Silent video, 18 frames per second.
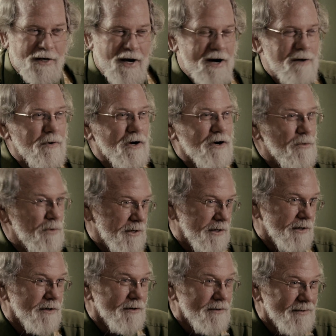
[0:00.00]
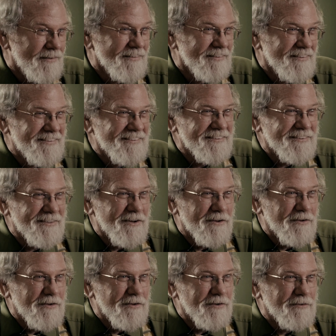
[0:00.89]
got them acquitted. You
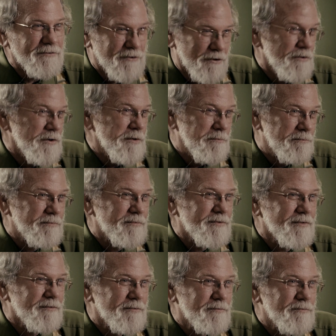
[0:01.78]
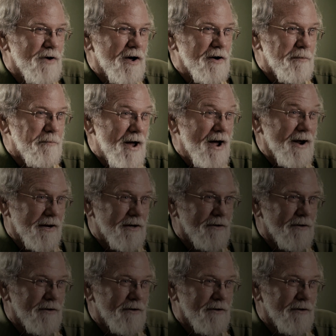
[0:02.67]
know, the jury found them not